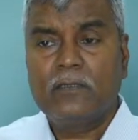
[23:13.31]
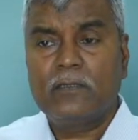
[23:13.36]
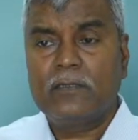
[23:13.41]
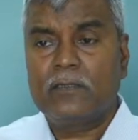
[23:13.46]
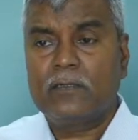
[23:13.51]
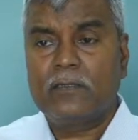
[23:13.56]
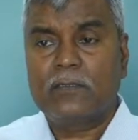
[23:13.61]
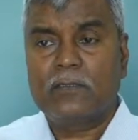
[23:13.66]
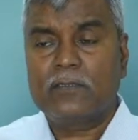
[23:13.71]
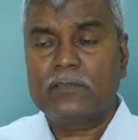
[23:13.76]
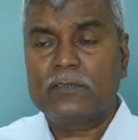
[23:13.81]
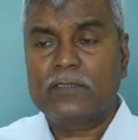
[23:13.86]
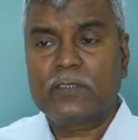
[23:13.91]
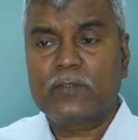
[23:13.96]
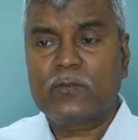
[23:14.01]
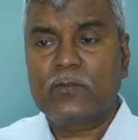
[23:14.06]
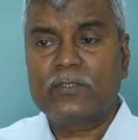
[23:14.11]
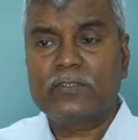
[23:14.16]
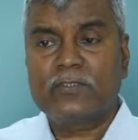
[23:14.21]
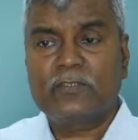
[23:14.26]
a
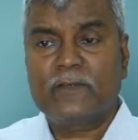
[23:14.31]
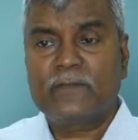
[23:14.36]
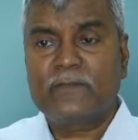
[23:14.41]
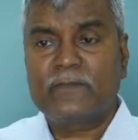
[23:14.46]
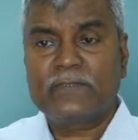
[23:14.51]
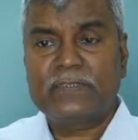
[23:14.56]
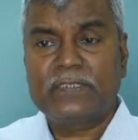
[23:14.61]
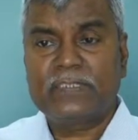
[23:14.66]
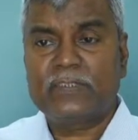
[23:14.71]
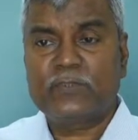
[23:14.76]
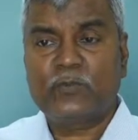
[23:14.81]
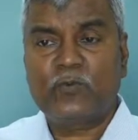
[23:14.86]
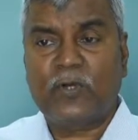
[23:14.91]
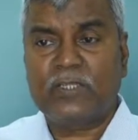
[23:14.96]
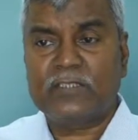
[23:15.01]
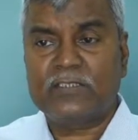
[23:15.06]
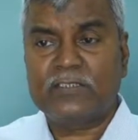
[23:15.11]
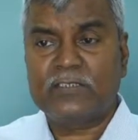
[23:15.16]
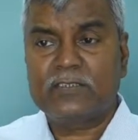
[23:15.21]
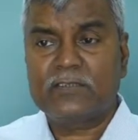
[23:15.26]
sequence of 6
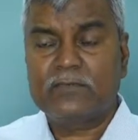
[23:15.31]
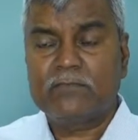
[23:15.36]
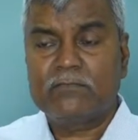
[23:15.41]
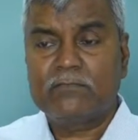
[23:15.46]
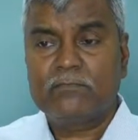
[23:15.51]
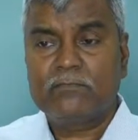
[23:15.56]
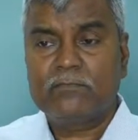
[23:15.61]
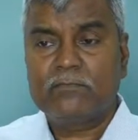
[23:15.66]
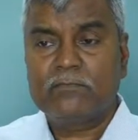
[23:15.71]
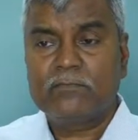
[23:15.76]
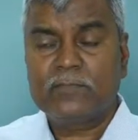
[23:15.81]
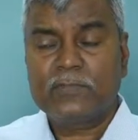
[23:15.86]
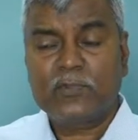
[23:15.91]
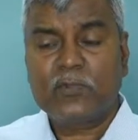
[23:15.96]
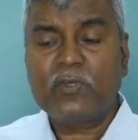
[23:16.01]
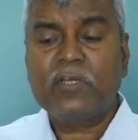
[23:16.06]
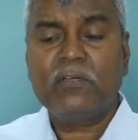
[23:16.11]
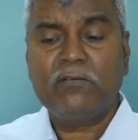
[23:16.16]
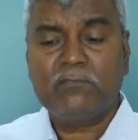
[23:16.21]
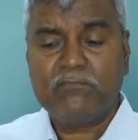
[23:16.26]
ones. So,
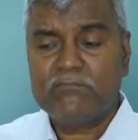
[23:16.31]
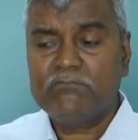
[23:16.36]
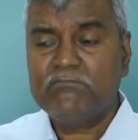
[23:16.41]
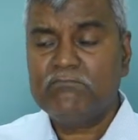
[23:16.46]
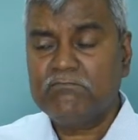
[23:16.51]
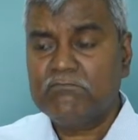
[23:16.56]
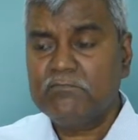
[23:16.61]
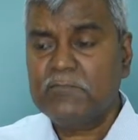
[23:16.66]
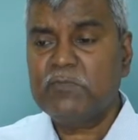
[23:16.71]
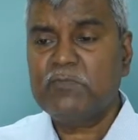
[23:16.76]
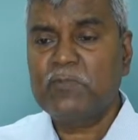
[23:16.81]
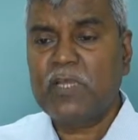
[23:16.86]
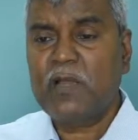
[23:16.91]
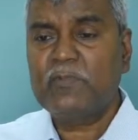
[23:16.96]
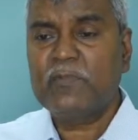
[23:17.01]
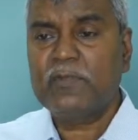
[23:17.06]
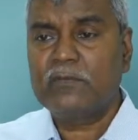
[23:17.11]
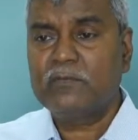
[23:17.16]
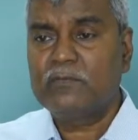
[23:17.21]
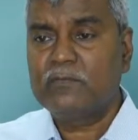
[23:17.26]
okay, it may
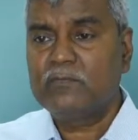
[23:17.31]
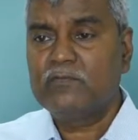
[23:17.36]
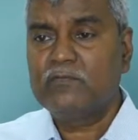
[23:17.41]
happen.